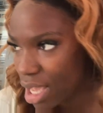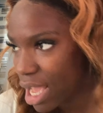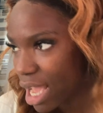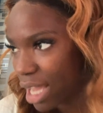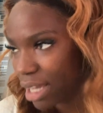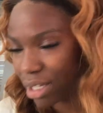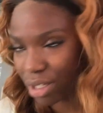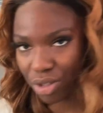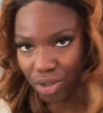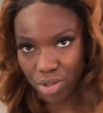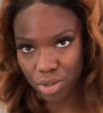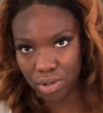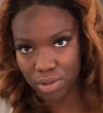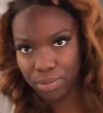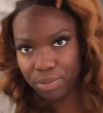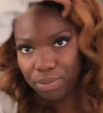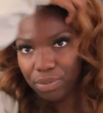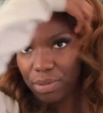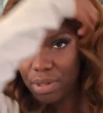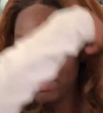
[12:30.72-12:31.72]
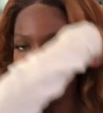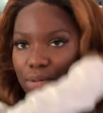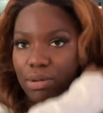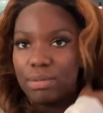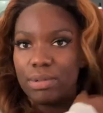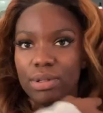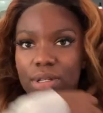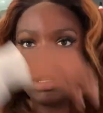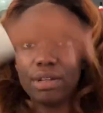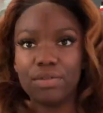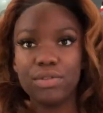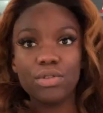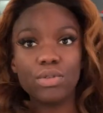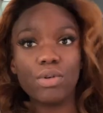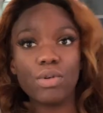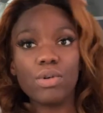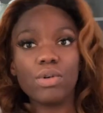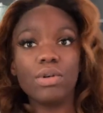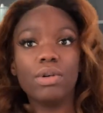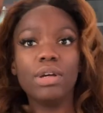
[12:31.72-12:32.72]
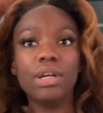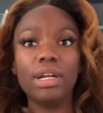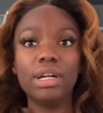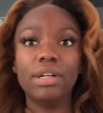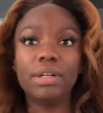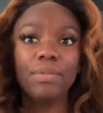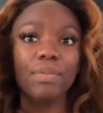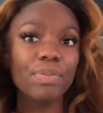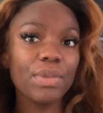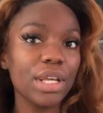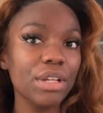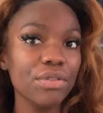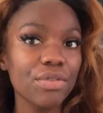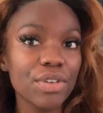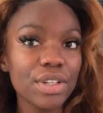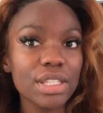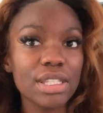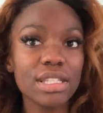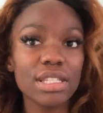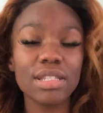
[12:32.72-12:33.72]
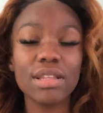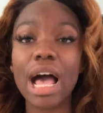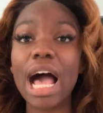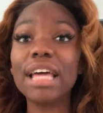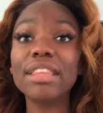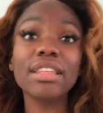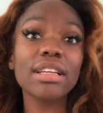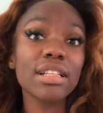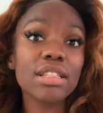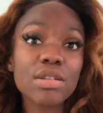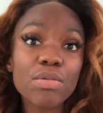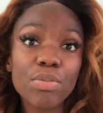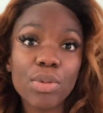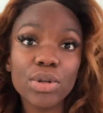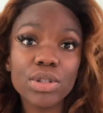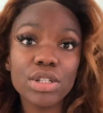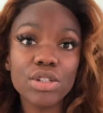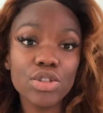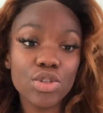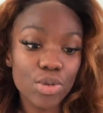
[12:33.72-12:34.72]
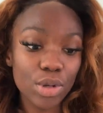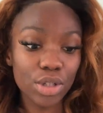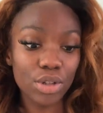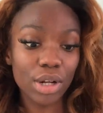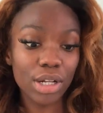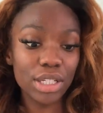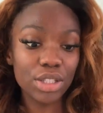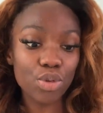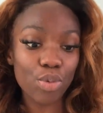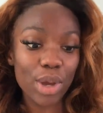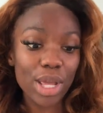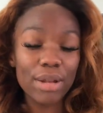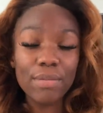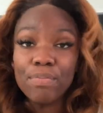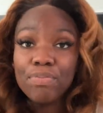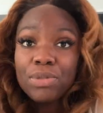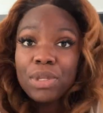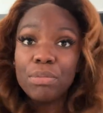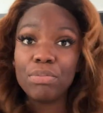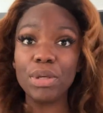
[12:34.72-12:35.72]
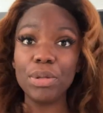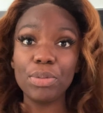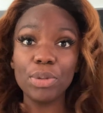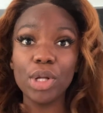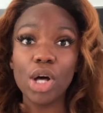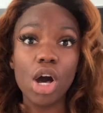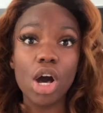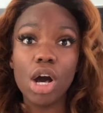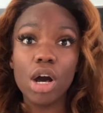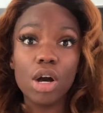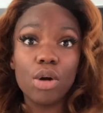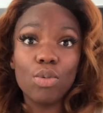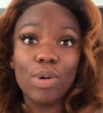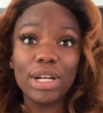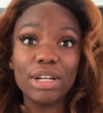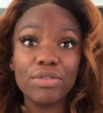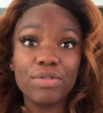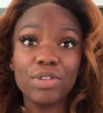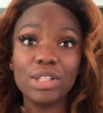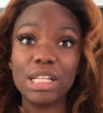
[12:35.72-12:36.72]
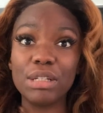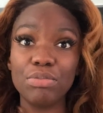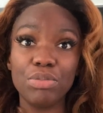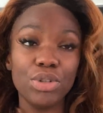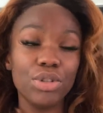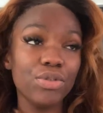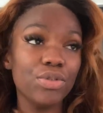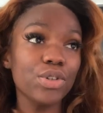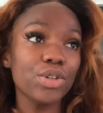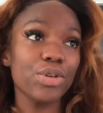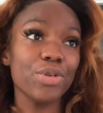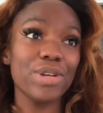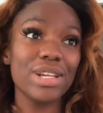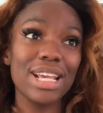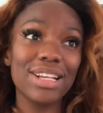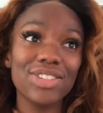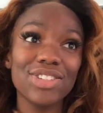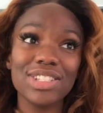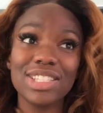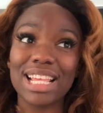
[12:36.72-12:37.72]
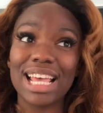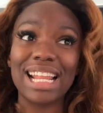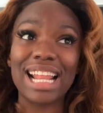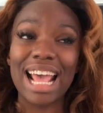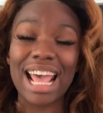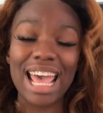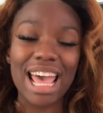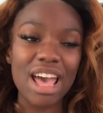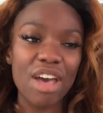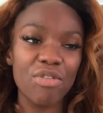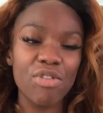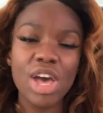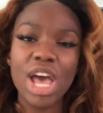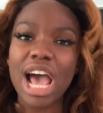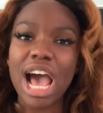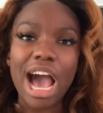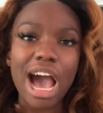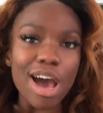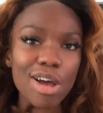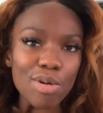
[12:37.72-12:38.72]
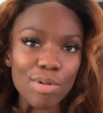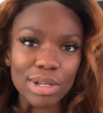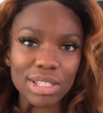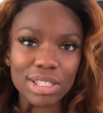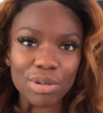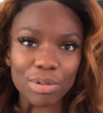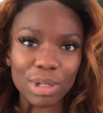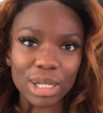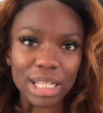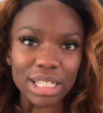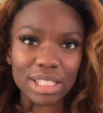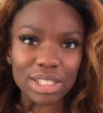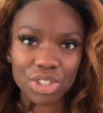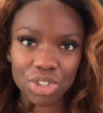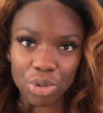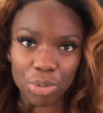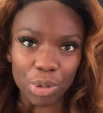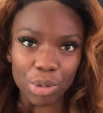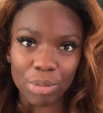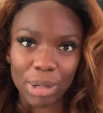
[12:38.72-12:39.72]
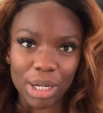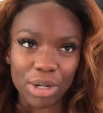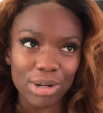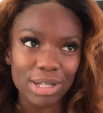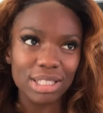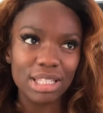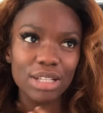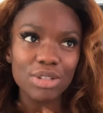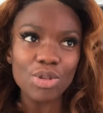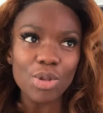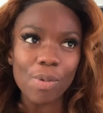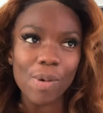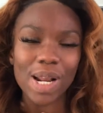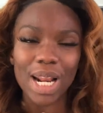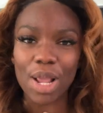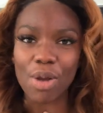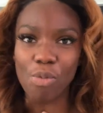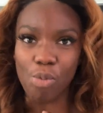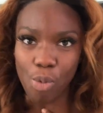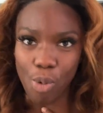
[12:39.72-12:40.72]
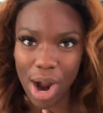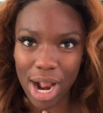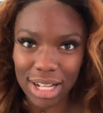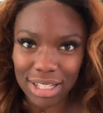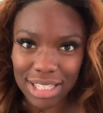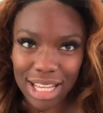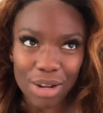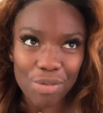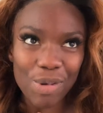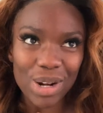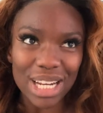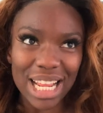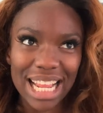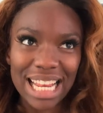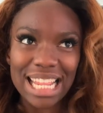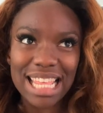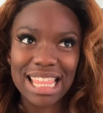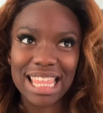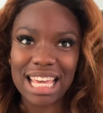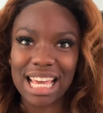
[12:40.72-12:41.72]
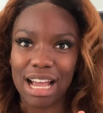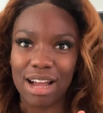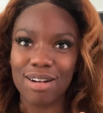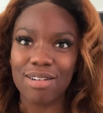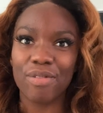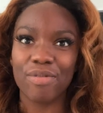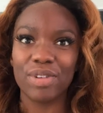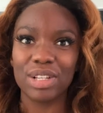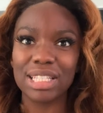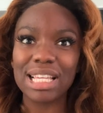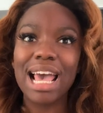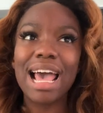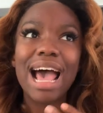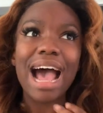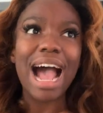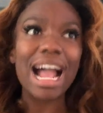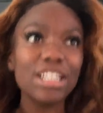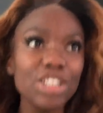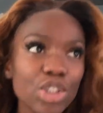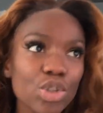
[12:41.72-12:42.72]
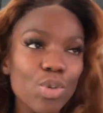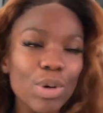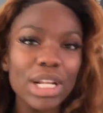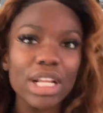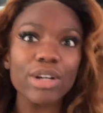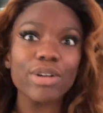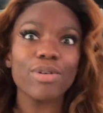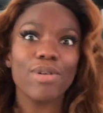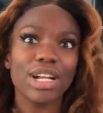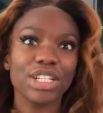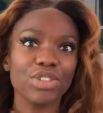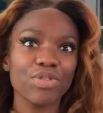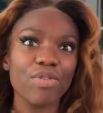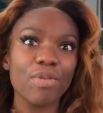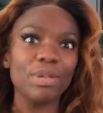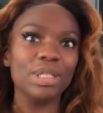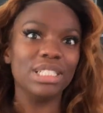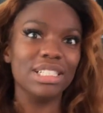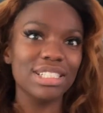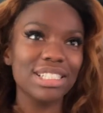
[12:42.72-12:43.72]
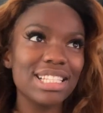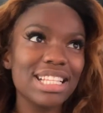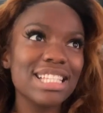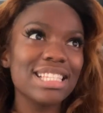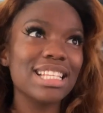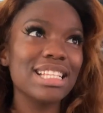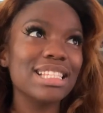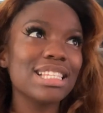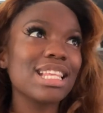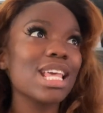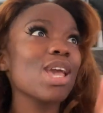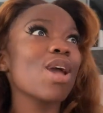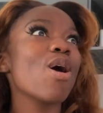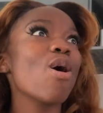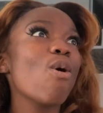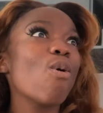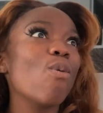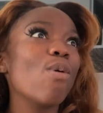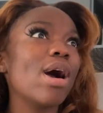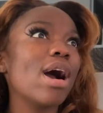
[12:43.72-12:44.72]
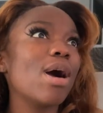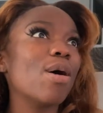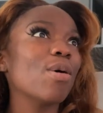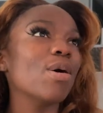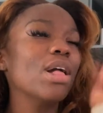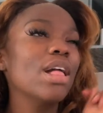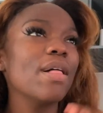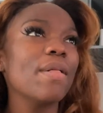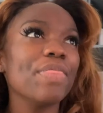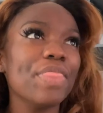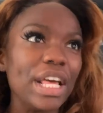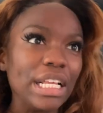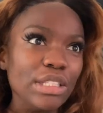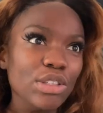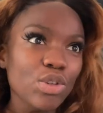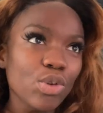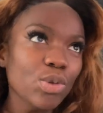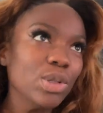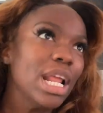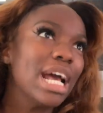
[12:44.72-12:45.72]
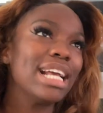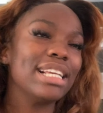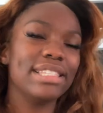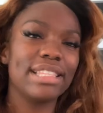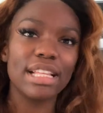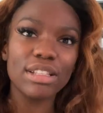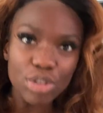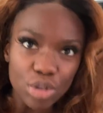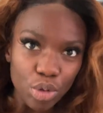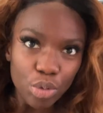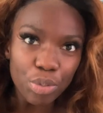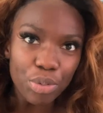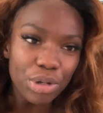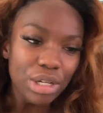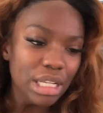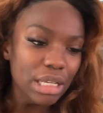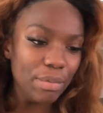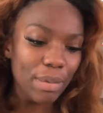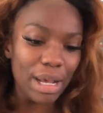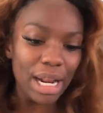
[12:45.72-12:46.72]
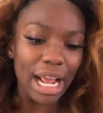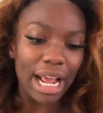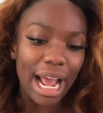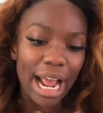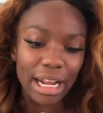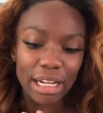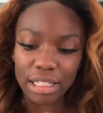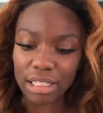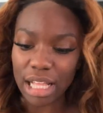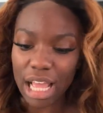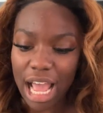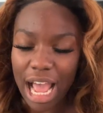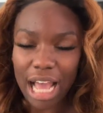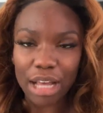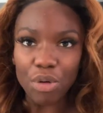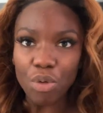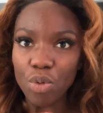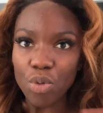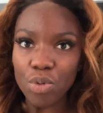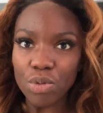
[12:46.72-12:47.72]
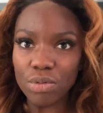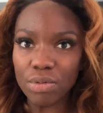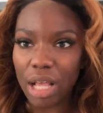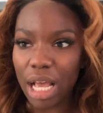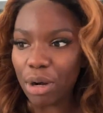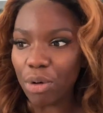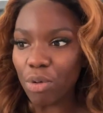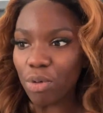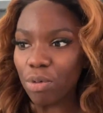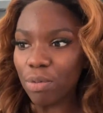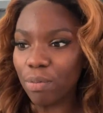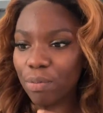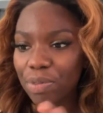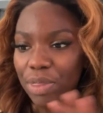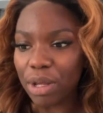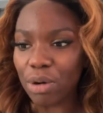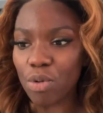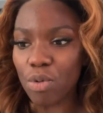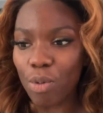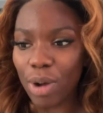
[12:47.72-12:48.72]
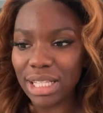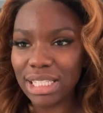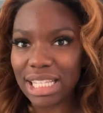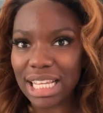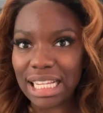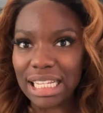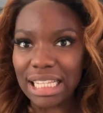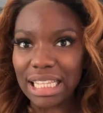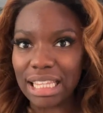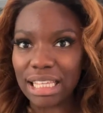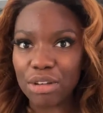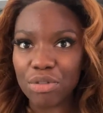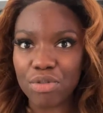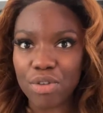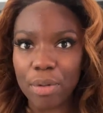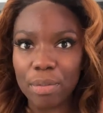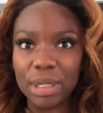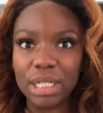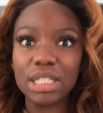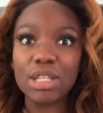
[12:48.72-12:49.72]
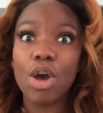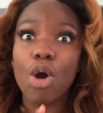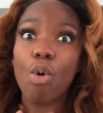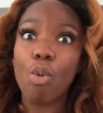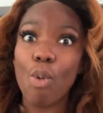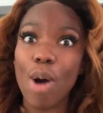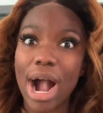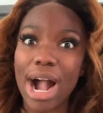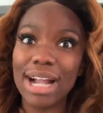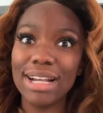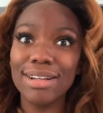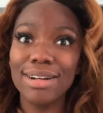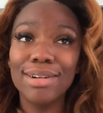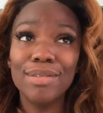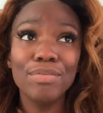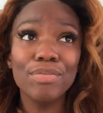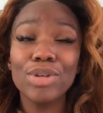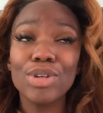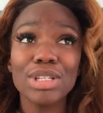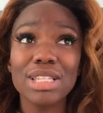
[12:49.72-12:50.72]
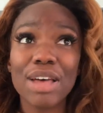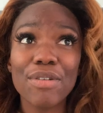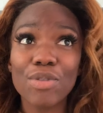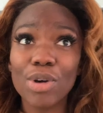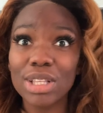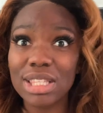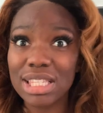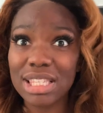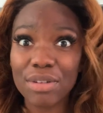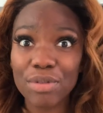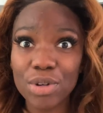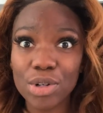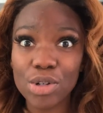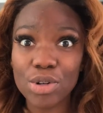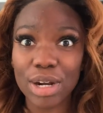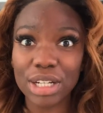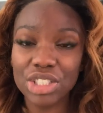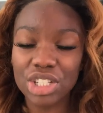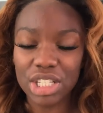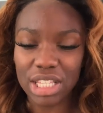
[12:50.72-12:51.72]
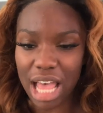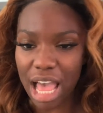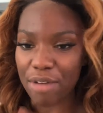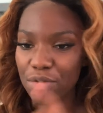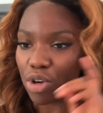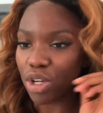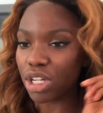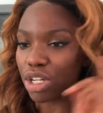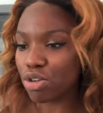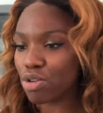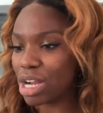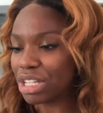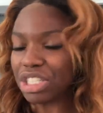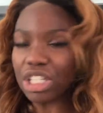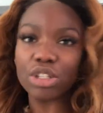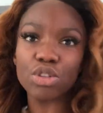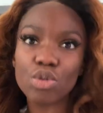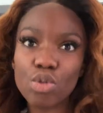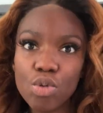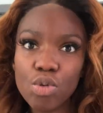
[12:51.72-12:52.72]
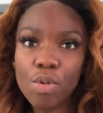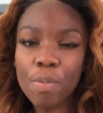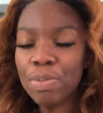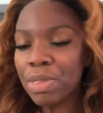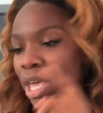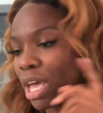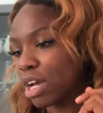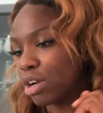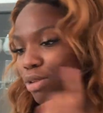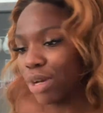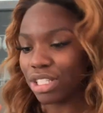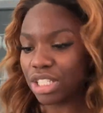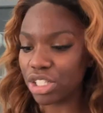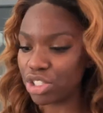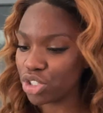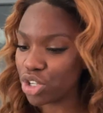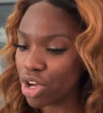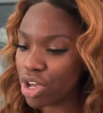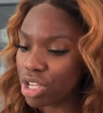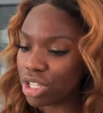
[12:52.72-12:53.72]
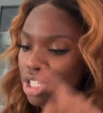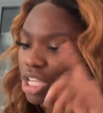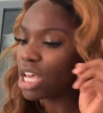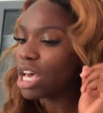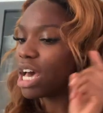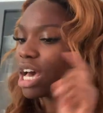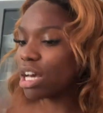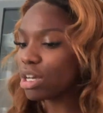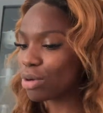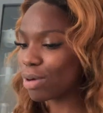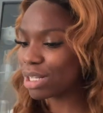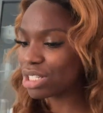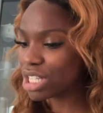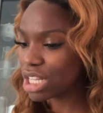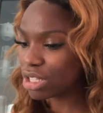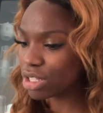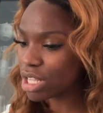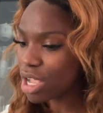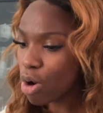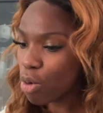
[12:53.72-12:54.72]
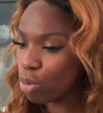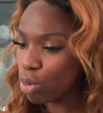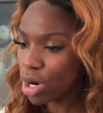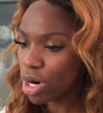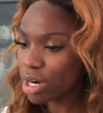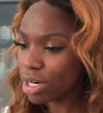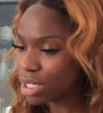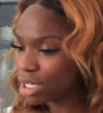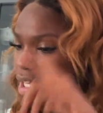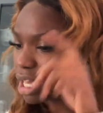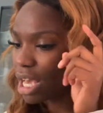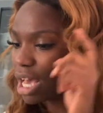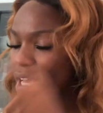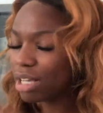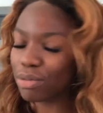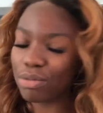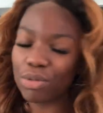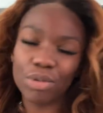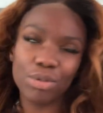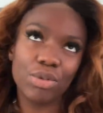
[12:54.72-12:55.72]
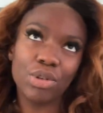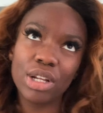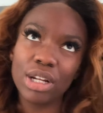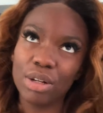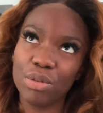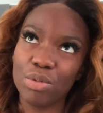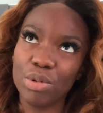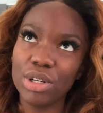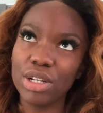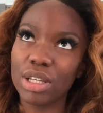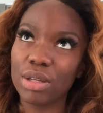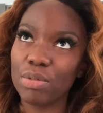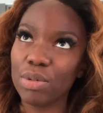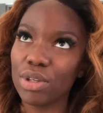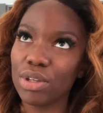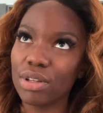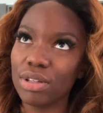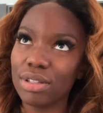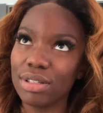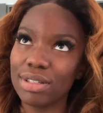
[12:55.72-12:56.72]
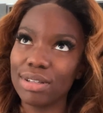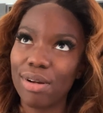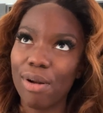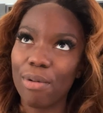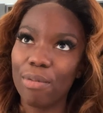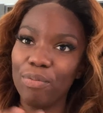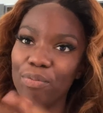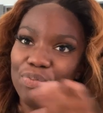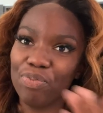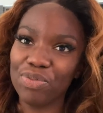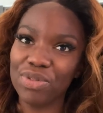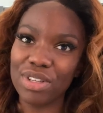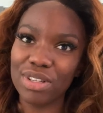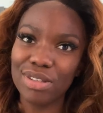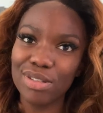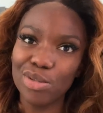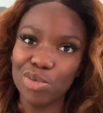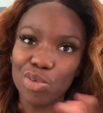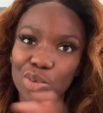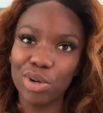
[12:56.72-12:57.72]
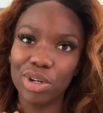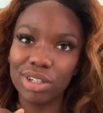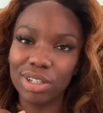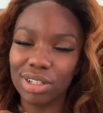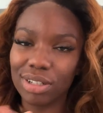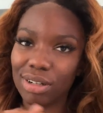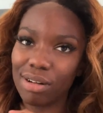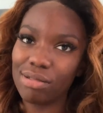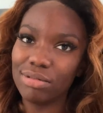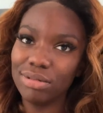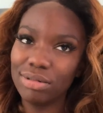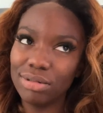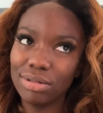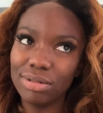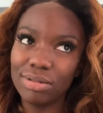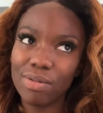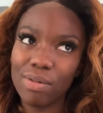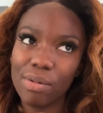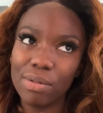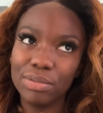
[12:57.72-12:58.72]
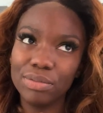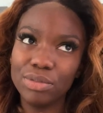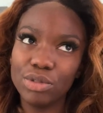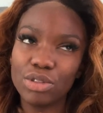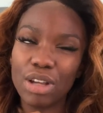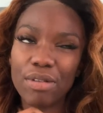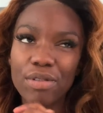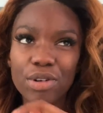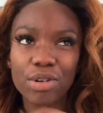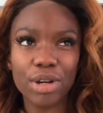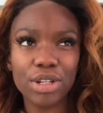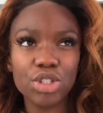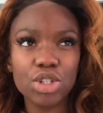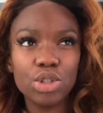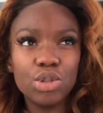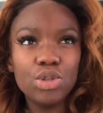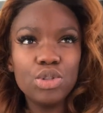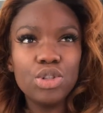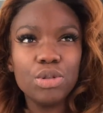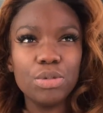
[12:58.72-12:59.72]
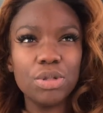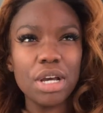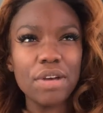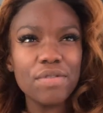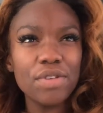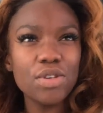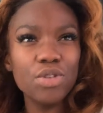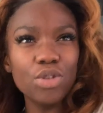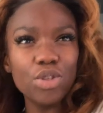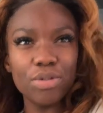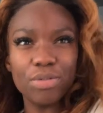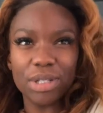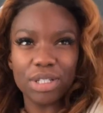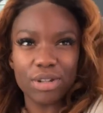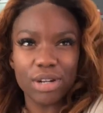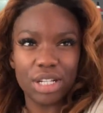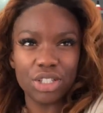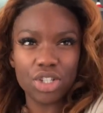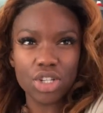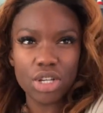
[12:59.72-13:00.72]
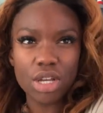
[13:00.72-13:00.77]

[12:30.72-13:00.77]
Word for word: Okay, sure. I'm probably gonna have to go and fix this. I think it's important to acknowledge when people are wonderful and beautiful creations, and I have. I don't want a relationship with my crush. That's not what I want. I don't want anything out of it. I just want a crush from a distance and say, wow, that's so nice, that's so pretty, but I, I, I don't, I don't, I don't want anything from it. Why? Because I've got several crushes. I've got a crush at school, a crush at church, a crush at work. Uh, well, not at work because mm, this is work. Do I have a crush on YouTube? Do I have a YouTuber crush?